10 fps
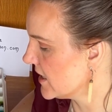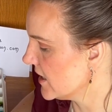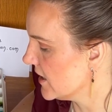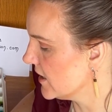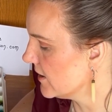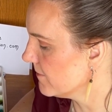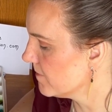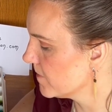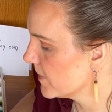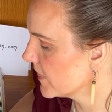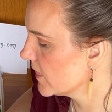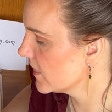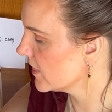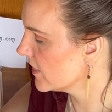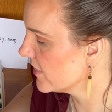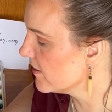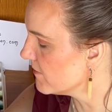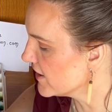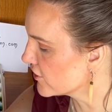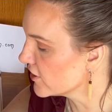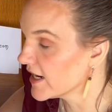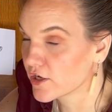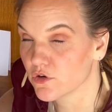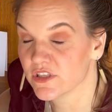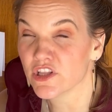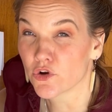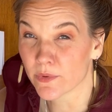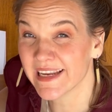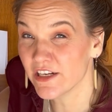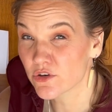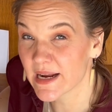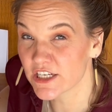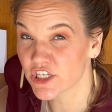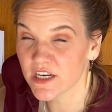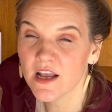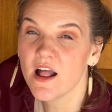the mother and it goes in the green direction,